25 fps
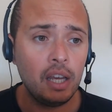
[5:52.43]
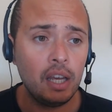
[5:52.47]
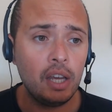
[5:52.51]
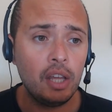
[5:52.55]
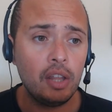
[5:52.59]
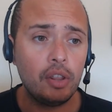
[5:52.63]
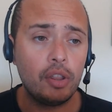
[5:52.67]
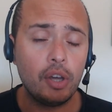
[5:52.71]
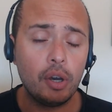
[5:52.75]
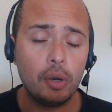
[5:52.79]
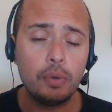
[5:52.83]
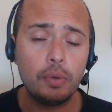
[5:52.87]

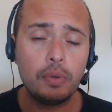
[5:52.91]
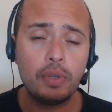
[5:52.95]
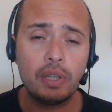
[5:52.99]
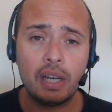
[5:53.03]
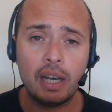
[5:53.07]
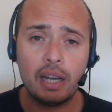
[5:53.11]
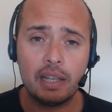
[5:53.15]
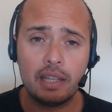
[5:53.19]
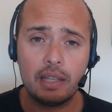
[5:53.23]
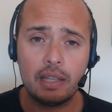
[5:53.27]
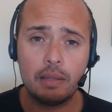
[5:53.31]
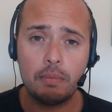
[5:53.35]
those
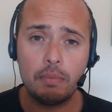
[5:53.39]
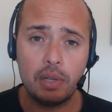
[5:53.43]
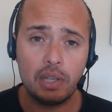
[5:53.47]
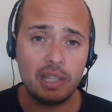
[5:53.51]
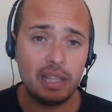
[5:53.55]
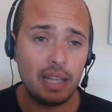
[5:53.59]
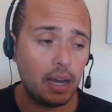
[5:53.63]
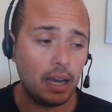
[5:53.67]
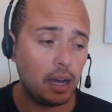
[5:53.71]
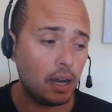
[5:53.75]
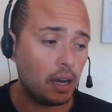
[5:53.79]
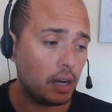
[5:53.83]
customers
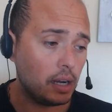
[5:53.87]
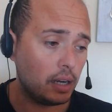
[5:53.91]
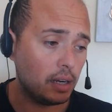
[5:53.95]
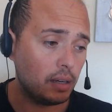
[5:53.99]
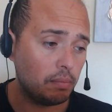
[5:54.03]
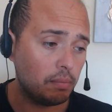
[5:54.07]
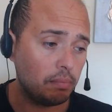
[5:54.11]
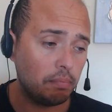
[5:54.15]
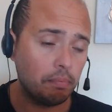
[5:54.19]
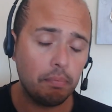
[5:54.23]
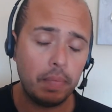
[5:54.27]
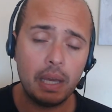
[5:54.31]
that
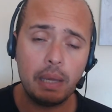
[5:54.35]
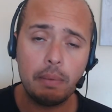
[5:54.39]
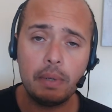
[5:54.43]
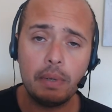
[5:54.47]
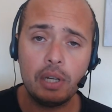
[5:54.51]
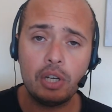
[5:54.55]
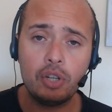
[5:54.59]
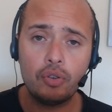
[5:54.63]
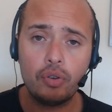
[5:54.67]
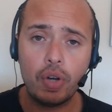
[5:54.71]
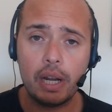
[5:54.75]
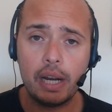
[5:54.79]
are maybe
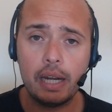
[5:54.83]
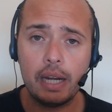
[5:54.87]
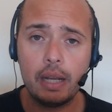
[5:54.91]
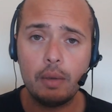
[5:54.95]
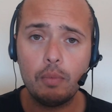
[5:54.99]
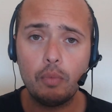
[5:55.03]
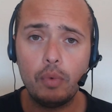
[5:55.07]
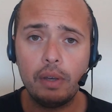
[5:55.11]
training